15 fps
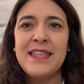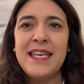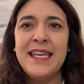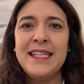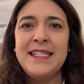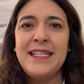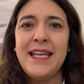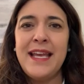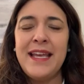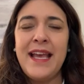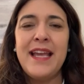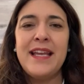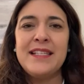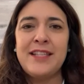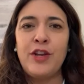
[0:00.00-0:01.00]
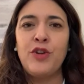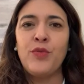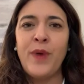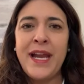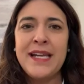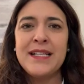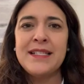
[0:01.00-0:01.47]
the NDAA is a
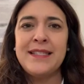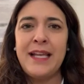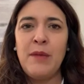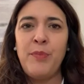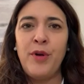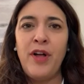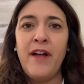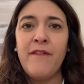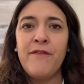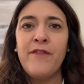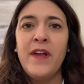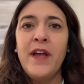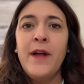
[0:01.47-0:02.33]
great example of